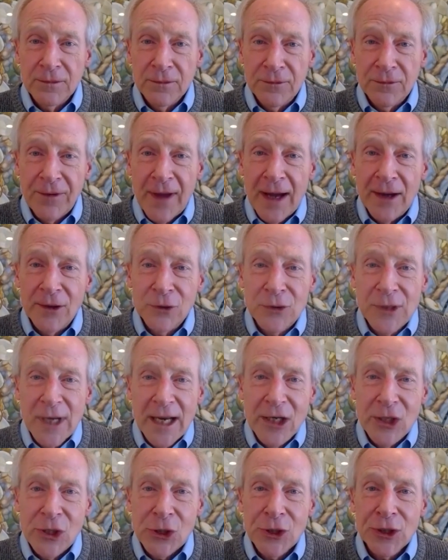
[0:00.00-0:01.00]

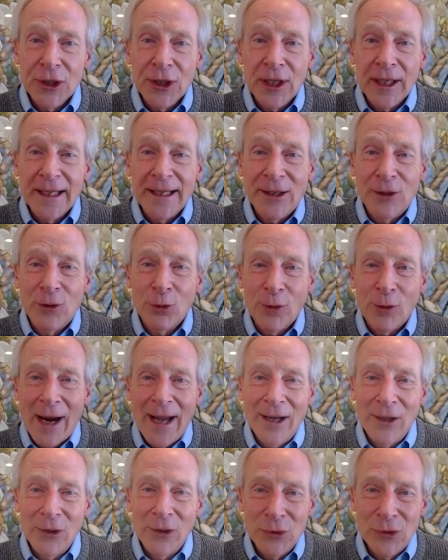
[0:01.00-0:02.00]
foundationally
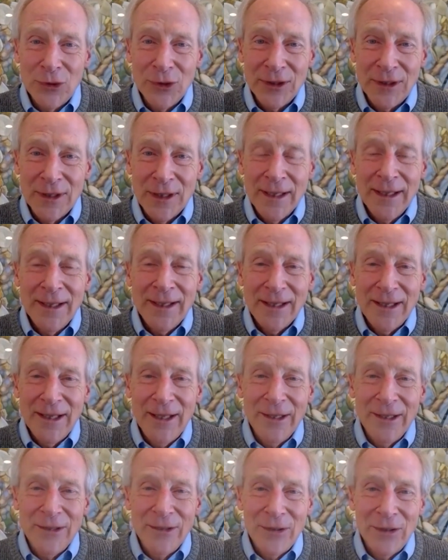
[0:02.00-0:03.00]
grounded
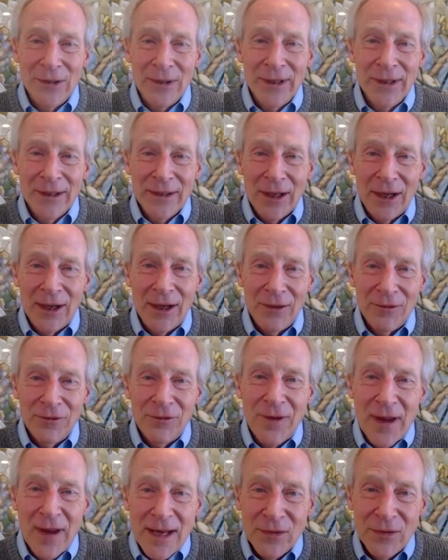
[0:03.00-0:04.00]
in
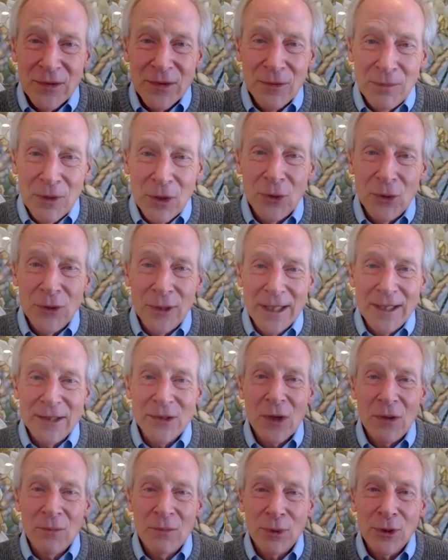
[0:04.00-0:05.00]
faith
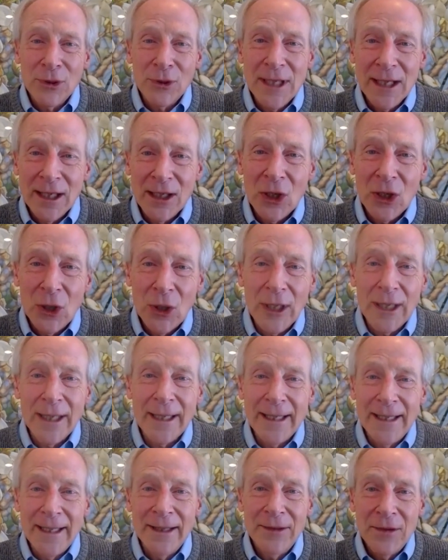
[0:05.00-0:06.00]
communities, and particularly
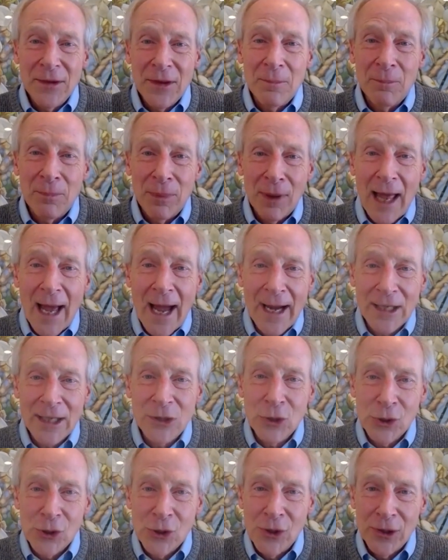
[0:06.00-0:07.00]
in the Black
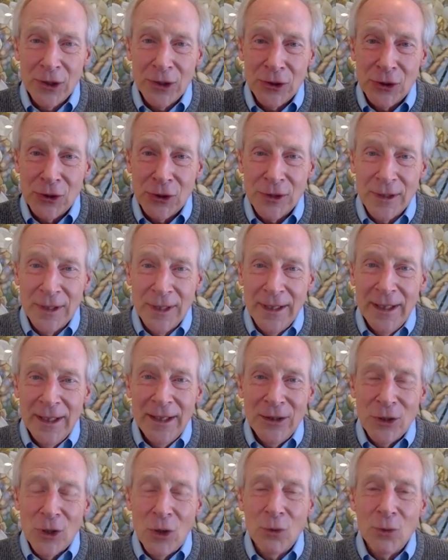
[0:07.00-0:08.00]
church.
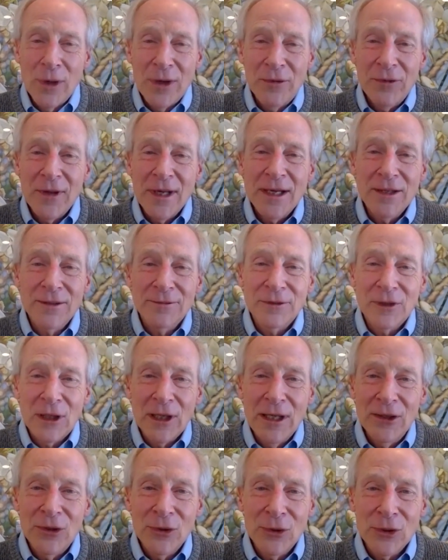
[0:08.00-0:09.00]
You know, we think of
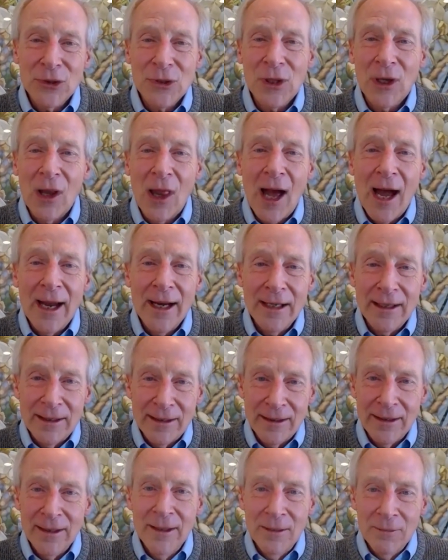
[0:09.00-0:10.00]
leaders
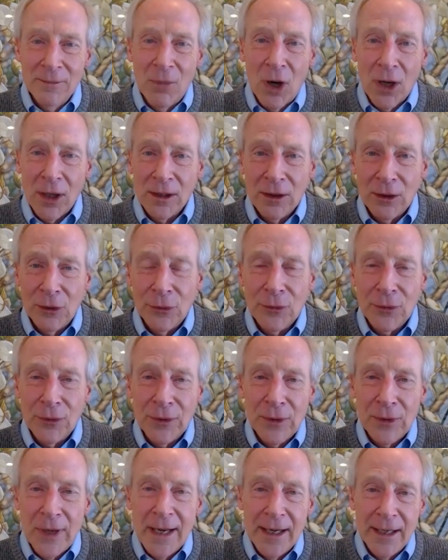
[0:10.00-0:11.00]
like Martin Luther
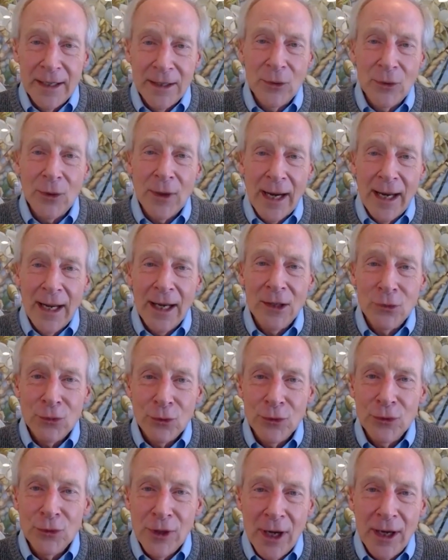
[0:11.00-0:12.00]
King or
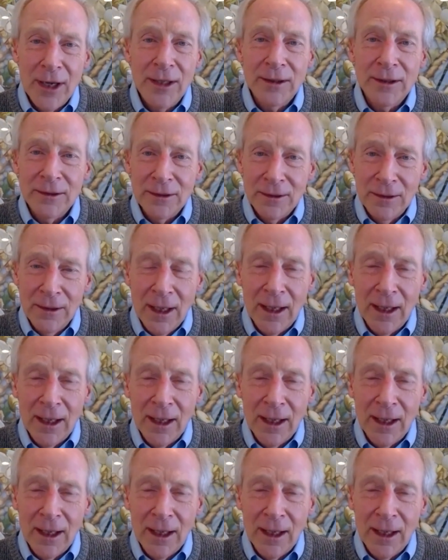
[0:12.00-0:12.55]
Andrew Young